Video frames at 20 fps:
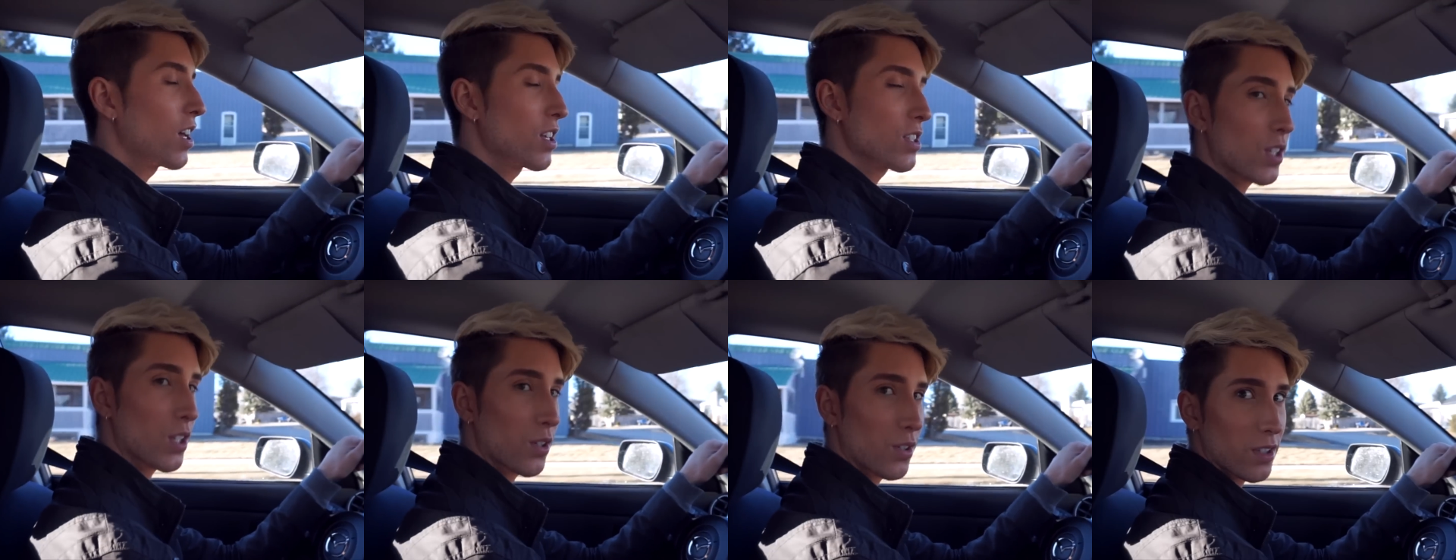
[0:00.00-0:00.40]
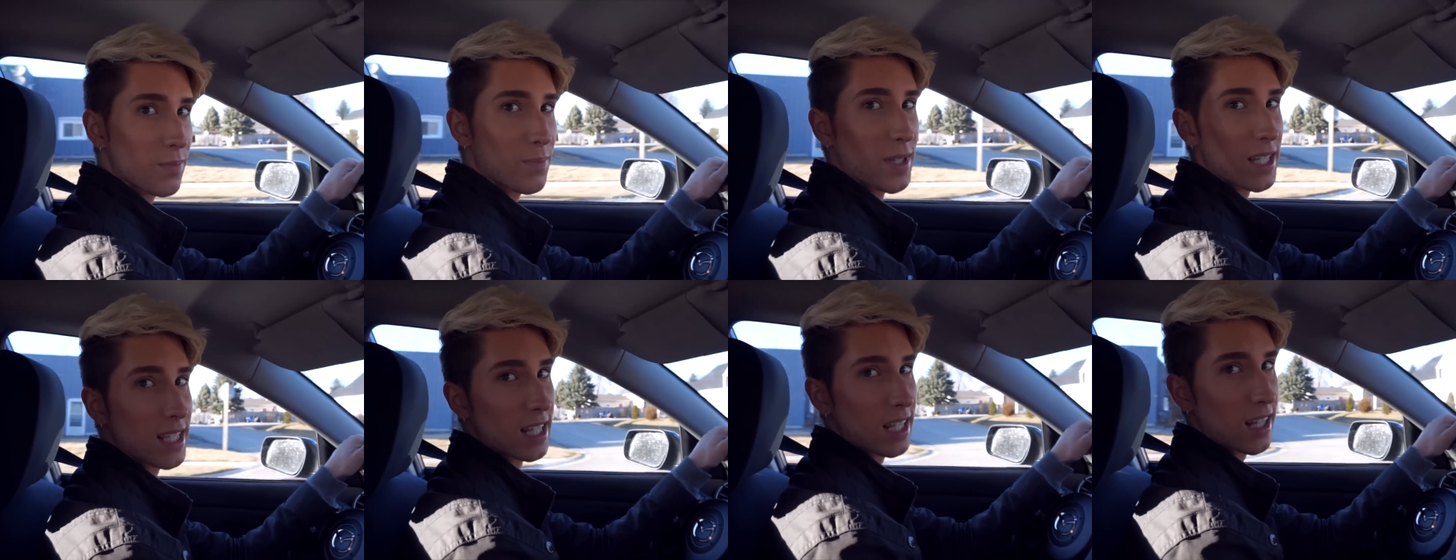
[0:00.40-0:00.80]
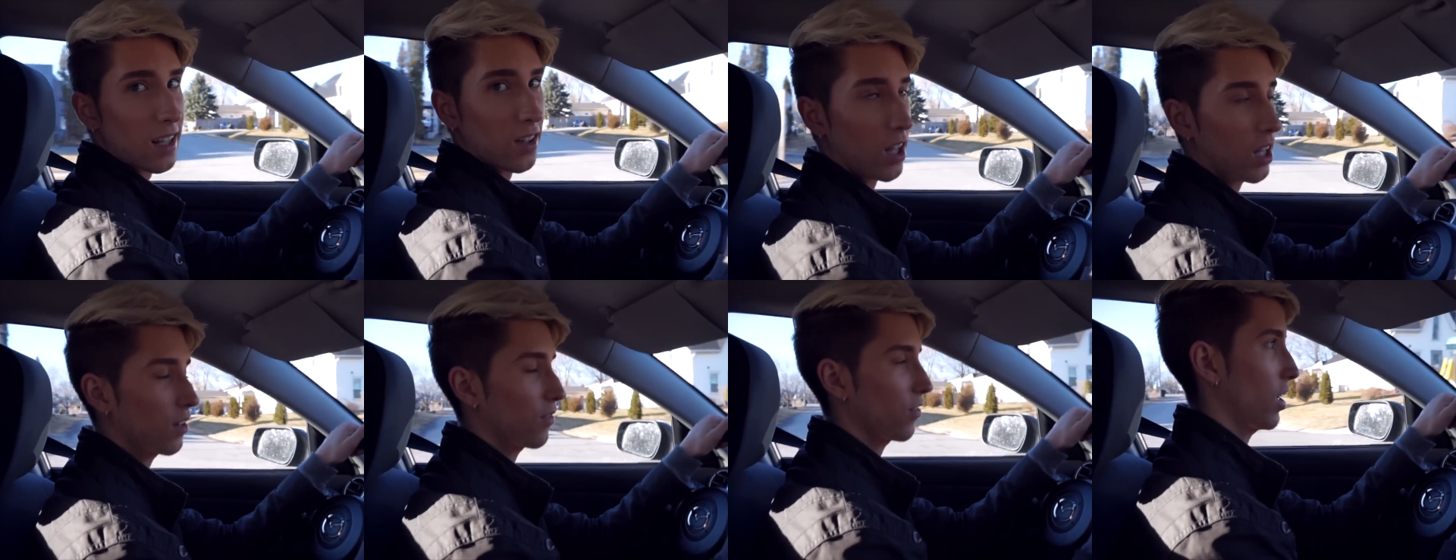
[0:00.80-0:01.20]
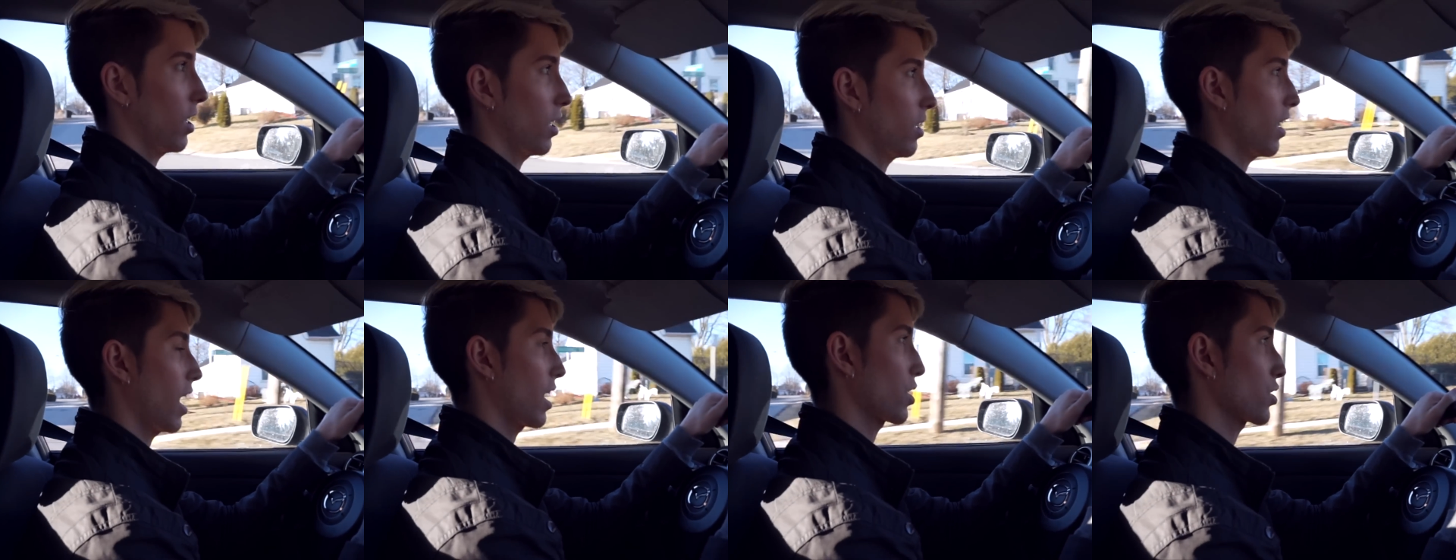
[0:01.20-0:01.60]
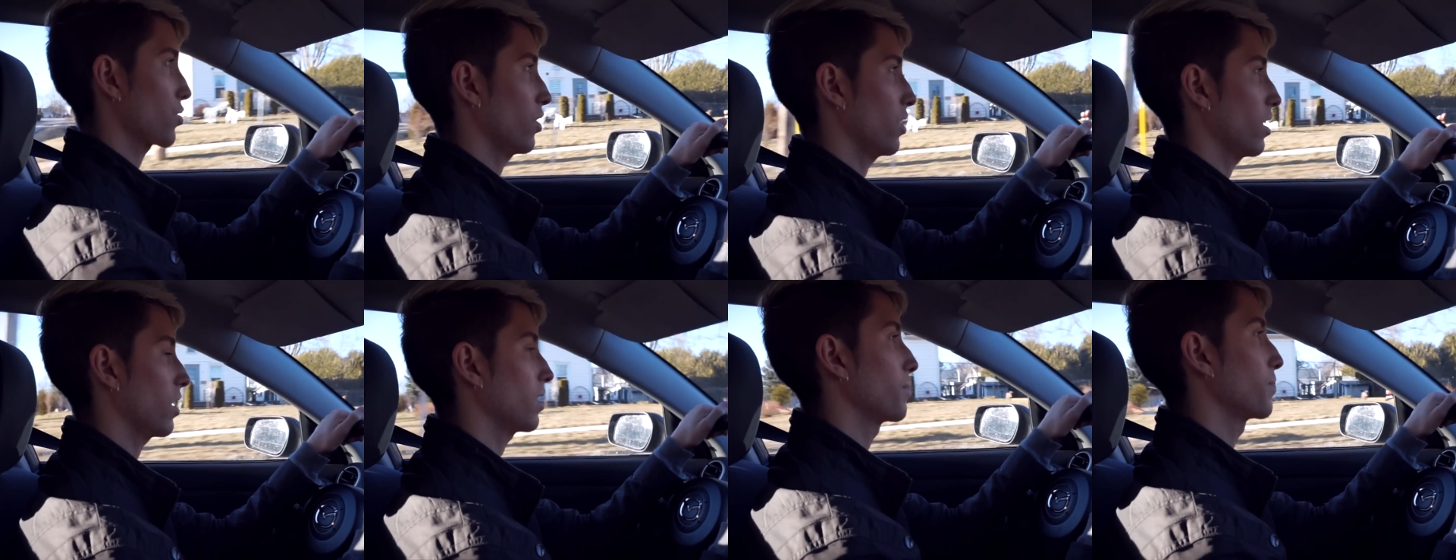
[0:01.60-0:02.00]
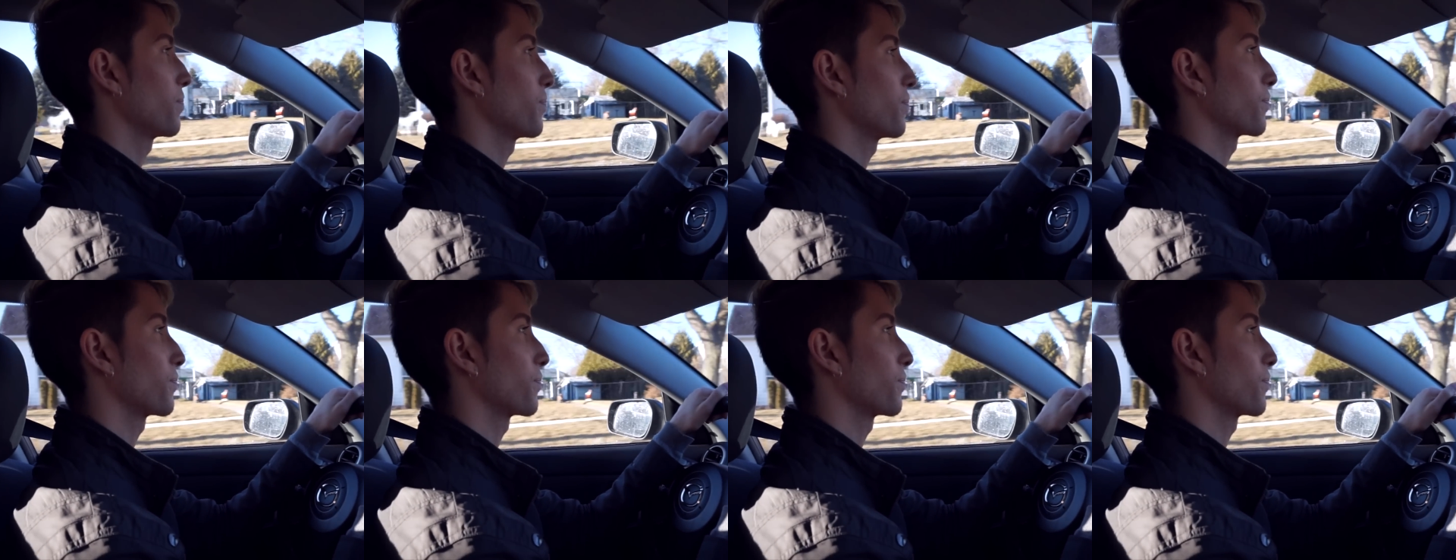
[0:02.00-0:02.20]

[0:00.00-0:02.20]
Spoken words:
So you'll be seeing a lot of her, actually.